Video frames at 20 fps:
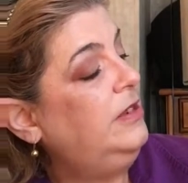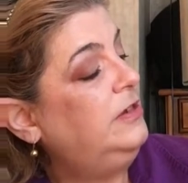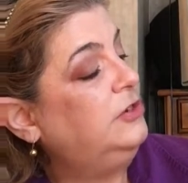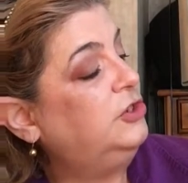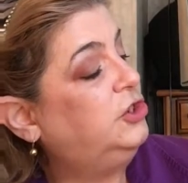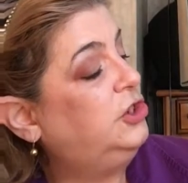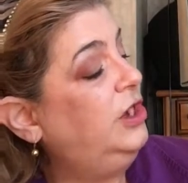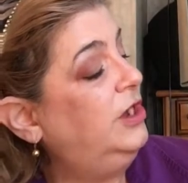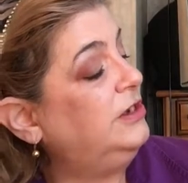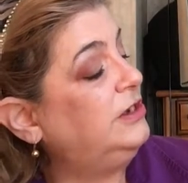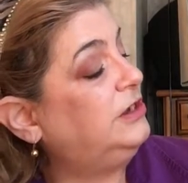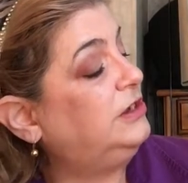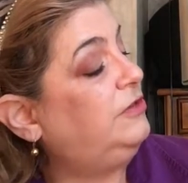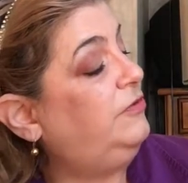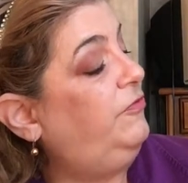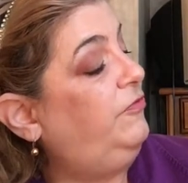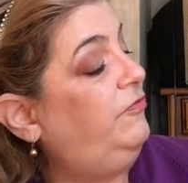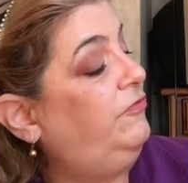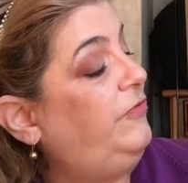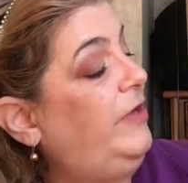Just
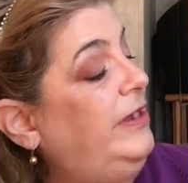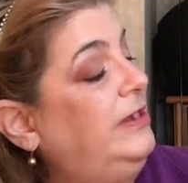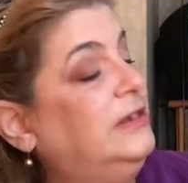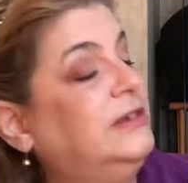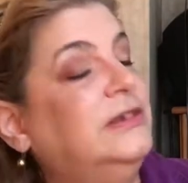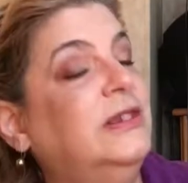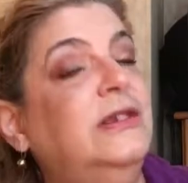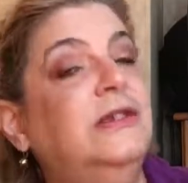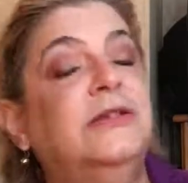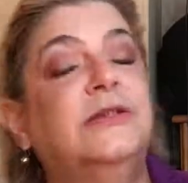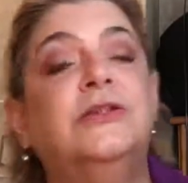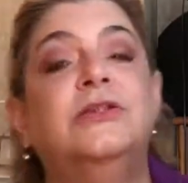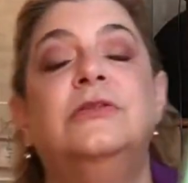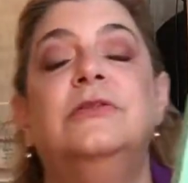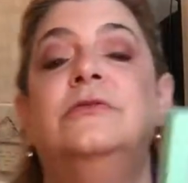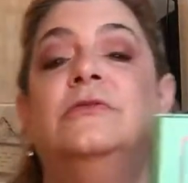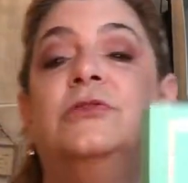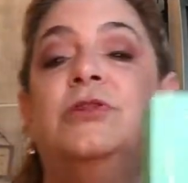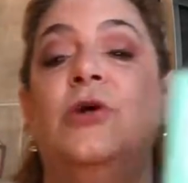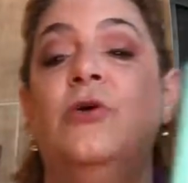Face It
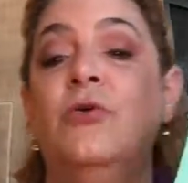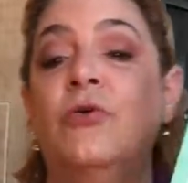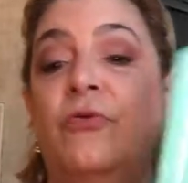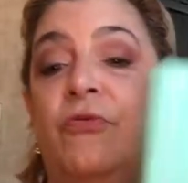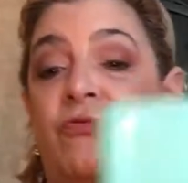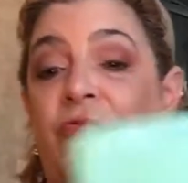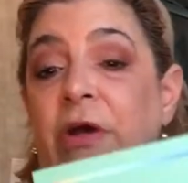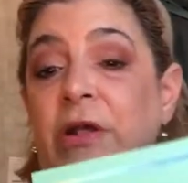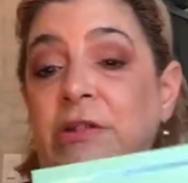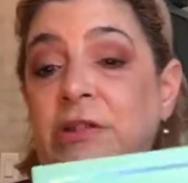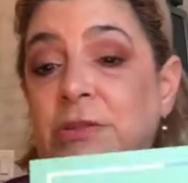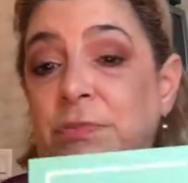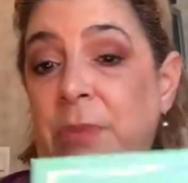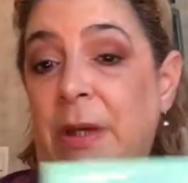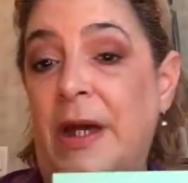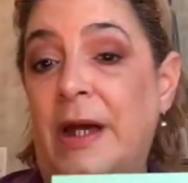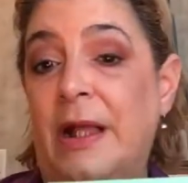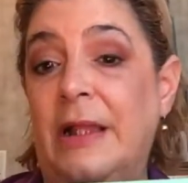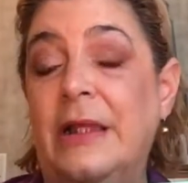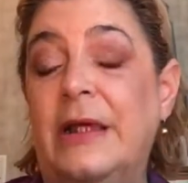Total Face
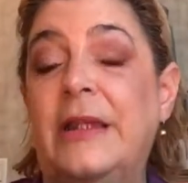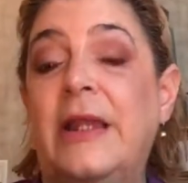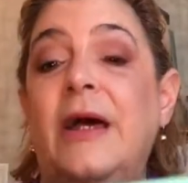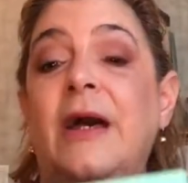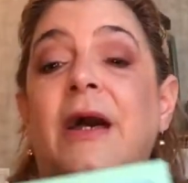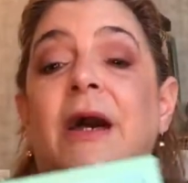Palette.